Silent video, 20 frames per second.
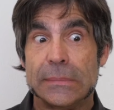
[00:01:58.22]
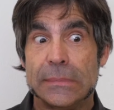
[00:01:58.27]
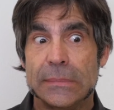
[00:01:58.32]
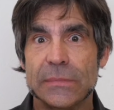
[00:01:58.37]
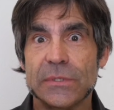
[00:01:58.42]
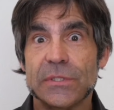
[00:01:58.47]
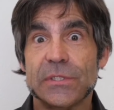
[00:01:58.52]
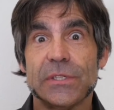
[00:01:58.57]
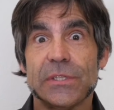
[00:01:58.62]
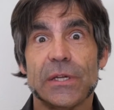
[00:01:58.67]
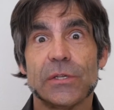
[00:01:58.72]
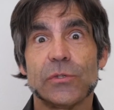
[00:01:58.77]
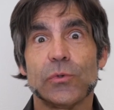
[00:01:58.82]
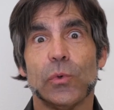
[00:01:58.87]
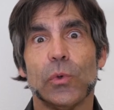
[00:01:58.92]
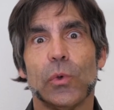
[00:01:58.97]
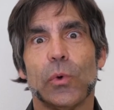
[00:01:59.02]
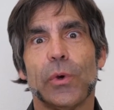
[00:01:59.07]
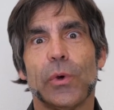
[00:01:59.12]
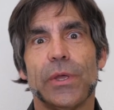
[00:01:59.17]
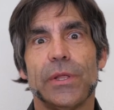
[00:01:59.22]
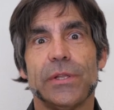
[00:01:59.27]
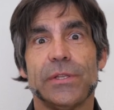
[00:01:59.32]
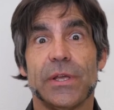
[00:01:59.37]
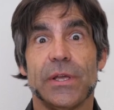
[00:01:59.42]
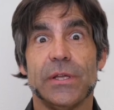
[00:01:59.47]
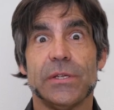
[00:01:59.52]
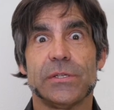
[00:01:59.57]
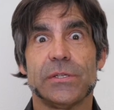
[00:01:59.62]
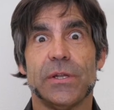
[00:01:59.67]
sexual
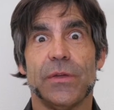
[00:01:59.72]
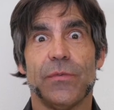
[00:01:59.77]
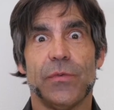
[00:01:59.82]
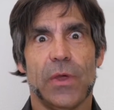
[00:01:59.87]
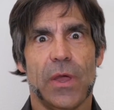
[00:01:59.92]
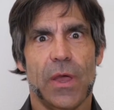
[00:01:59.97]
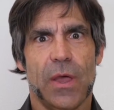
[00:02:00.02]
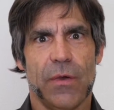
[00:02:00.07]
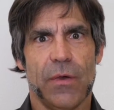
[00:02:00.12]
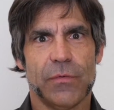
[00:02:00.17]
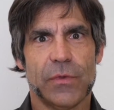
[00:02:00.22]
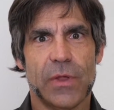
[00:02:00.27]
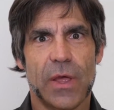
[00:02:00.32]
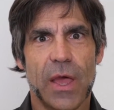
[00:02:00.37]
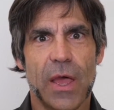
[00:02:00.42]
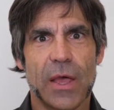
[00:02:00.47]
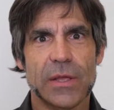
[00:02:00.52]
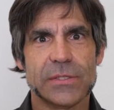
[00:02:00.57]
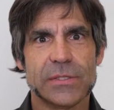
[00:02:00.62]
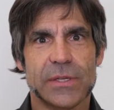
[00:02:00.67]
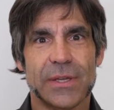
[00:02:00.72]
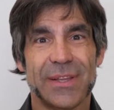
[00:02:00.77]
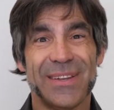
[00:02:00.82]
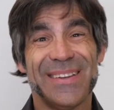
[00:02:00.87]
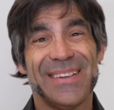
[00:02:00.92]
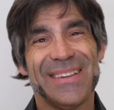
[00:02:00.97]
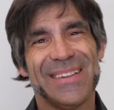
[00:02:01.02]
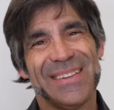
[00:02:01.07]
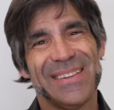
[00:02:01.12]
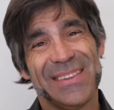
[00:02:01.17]
orientation if you have to ask it,
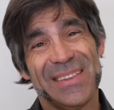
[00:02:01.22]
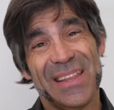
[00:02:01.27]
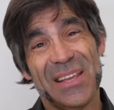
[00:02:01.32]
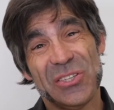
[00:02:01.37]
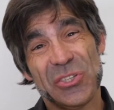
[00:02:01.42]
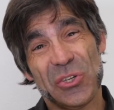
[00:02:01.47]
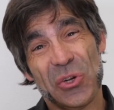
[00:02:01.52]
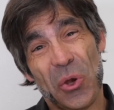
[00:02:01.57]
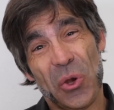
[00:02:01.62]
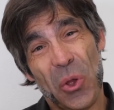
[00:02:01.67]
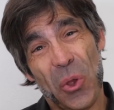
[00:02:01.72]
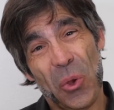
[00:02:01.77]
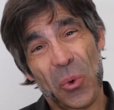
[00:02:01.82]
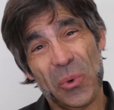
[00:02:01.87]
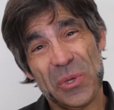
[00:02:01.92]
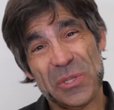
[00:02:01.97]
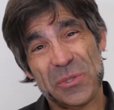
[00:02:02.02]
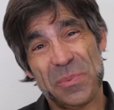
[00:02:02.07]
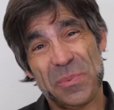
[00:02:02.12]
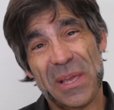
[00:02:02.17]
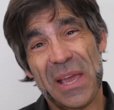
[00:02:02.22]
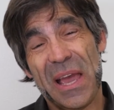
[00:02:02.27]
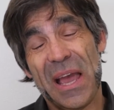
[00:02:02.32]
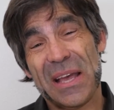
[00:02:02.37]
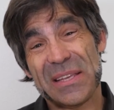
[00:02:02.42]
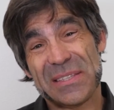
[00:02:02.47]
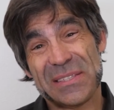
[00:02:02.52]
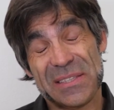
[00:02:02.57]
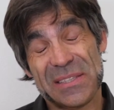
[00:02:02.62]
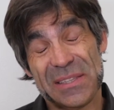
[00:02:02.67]
they should always be asked